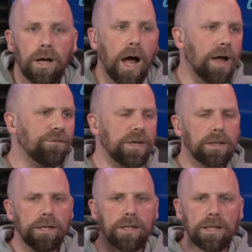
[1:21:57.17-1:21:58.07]
I feel
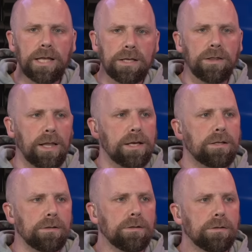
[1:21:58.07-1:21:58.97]

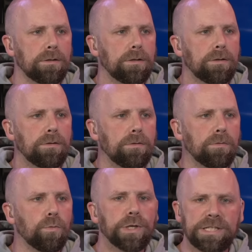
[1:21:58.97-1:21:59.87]
like
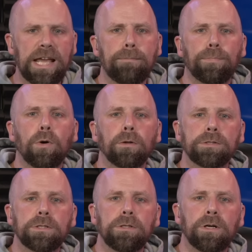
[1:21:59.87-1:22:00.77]
we're tent
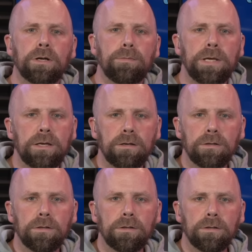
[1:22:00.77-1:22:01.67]
poles. You know what I mean?
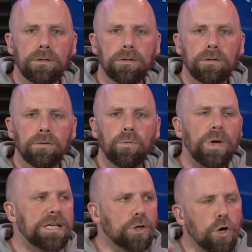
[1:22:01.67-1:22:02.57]

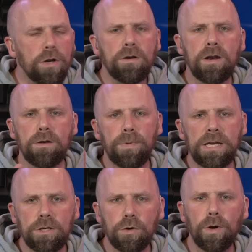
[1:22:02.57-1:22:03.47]
We couldn't be
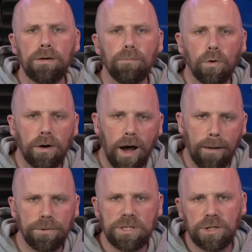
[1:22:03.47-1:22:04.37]
doing more
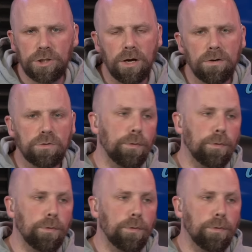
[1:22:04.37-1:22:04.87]
opposite shows.